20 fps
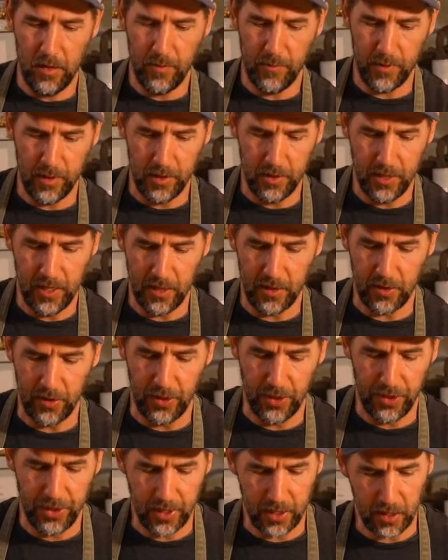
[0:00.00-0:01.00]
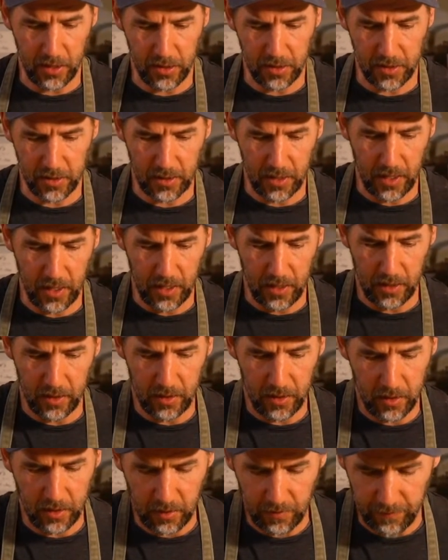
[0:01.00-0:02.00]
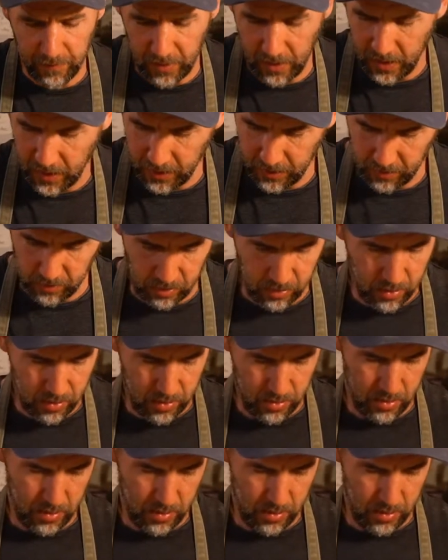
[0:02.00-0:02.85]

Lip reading: I'm going to take the thickest end of the handle.